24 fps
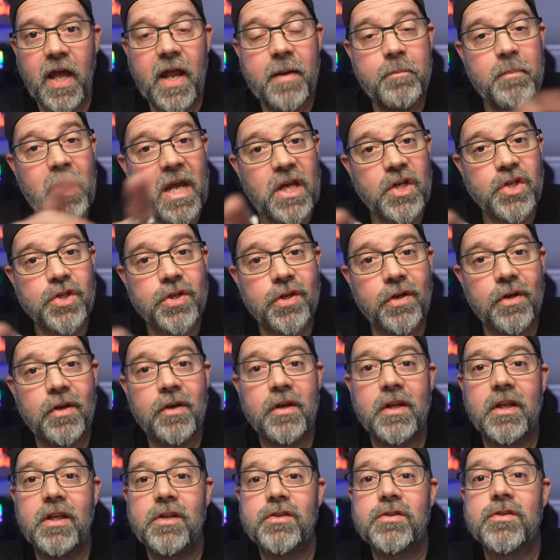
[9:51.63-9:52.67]
and make sure
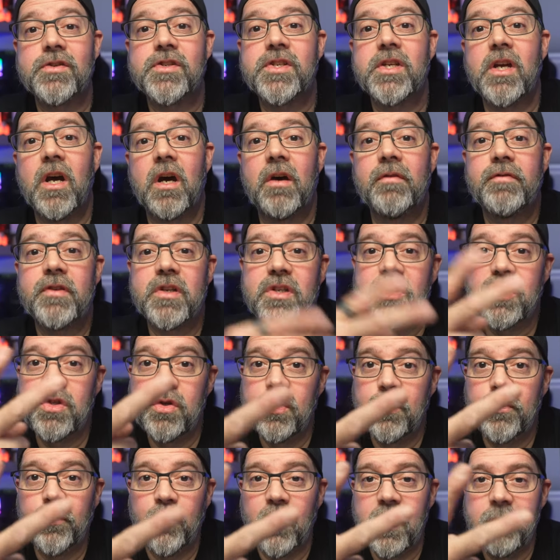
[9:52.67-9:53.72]
to get yourself
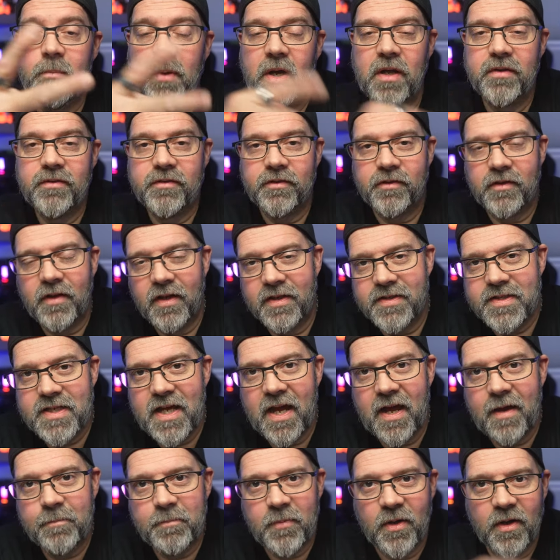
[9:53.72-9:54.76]
2 free months on
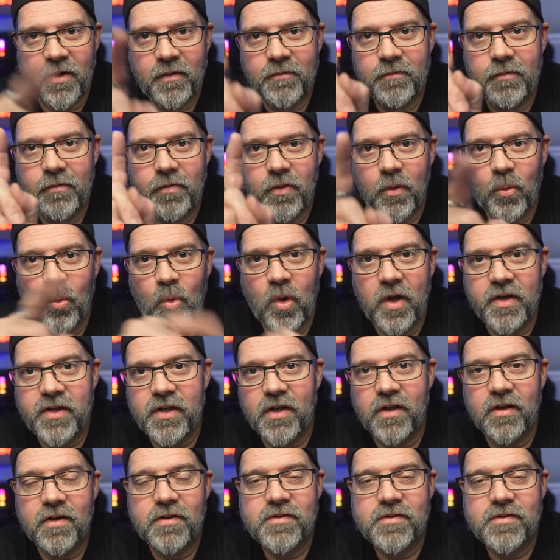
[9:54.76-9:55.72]
top of the 1-year